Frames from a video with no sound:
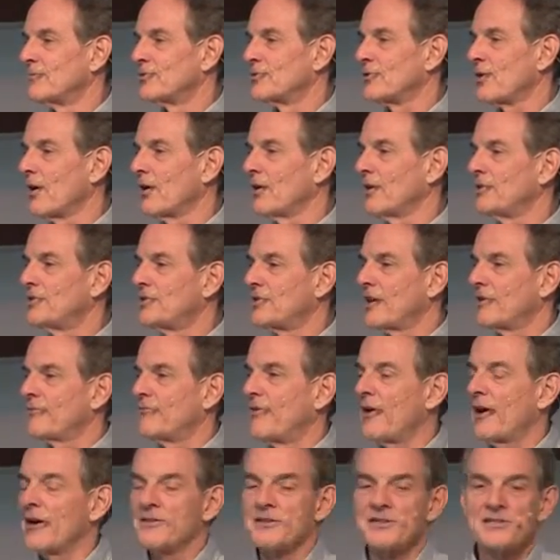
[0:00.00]
Charlie Shedd
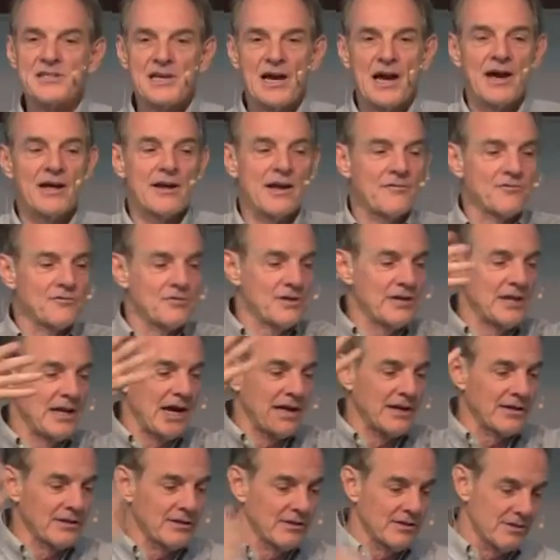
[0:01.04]
found this out after he'd
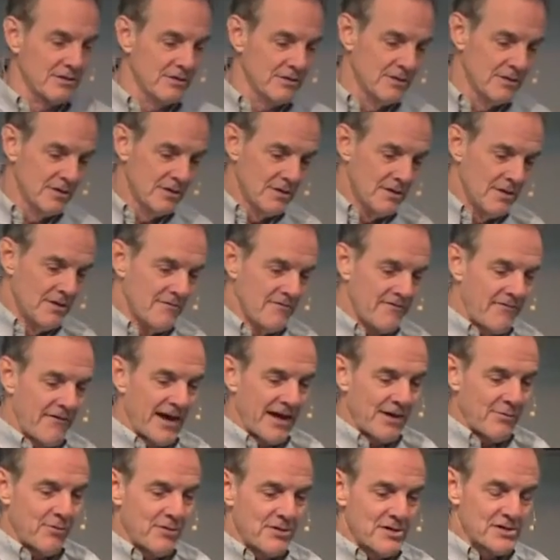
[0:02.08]
had a little
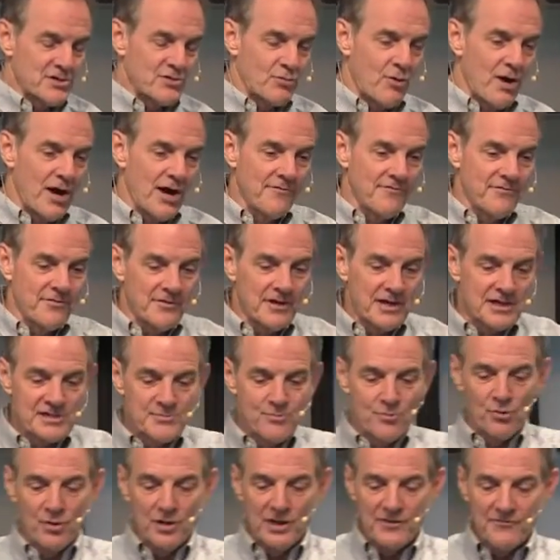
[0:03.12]
fight with his wife the next
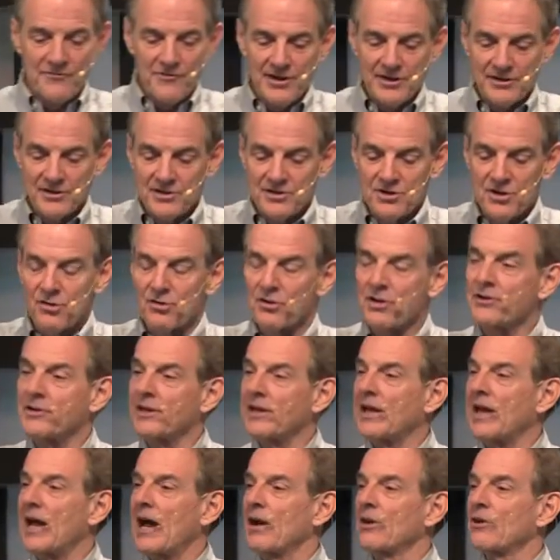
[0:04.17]
morning and found a note on the
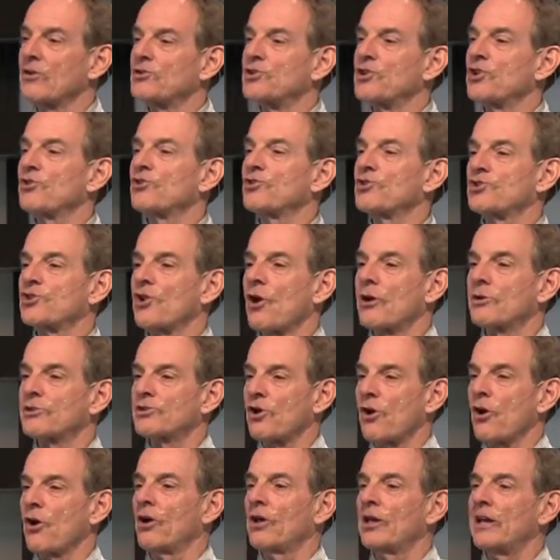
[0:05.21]
counter Dear Char-
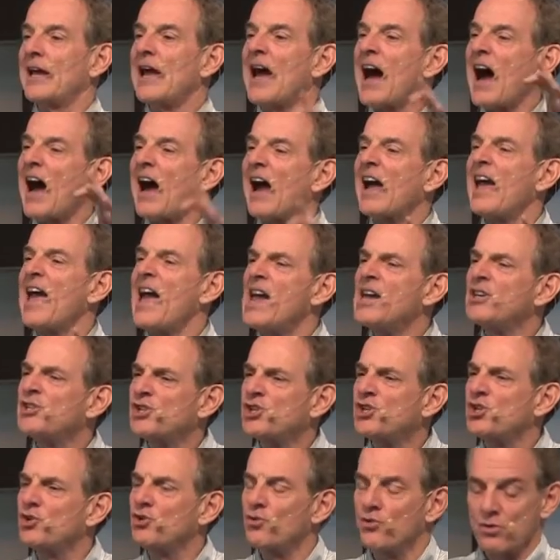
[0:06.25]
Charlie, I
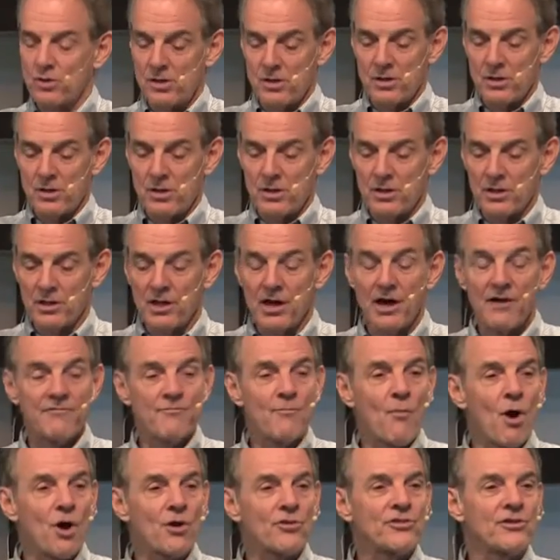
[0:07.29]
hate you. Love
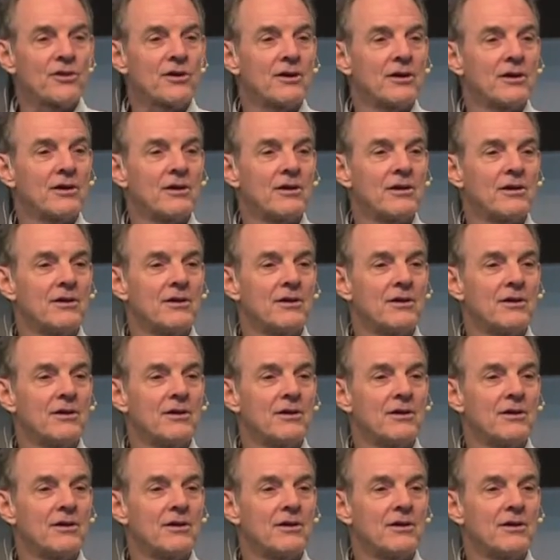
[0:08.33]
Martha.